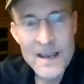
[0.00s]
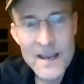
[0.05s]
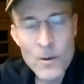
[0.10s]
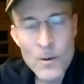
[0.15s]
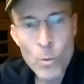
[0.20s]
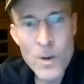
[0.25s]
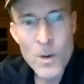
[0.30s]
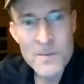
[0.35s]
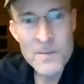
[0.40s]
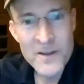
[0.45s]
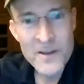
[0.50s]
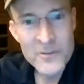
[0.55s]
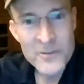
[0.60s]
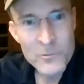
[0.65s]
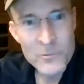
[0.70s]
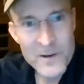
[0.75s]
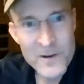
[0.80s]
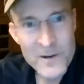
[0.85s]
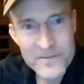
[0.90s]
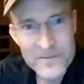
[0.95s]
What about the
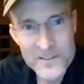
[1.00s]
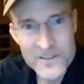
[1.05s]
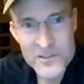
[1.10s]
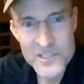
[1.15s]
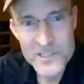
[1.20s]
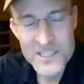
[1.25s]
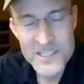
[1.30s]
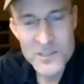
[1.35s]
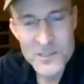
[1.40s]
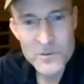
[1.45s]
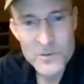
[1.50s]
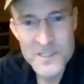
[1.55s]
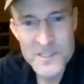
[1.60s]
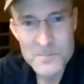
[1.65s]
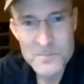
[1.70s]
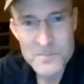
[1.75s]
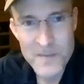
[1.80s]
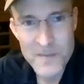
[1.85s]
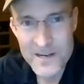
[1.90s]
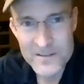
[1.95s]
refugees who
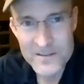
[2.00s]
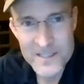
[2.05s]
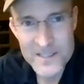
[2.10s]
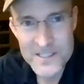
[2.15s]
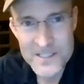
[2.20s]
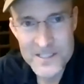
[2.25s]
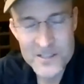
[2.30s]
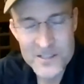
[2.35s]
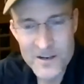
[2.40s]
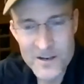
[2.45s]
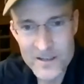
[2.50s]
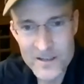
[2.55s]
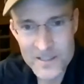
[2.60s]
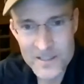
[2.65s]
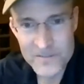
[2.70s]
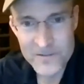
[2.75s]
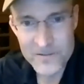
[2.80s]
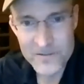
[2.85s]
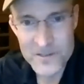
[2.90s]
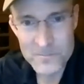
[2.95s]
inspired this song in
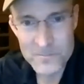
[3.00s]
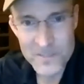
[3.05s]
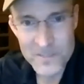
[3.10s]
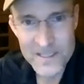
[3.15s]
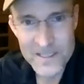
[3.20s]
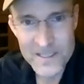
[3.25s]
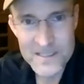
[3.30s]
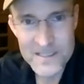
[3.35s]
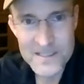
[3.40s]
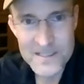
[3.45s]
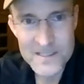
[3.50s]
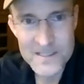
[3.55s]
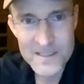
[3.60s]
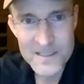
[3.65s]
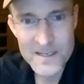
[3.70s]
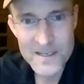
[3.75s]
the first place?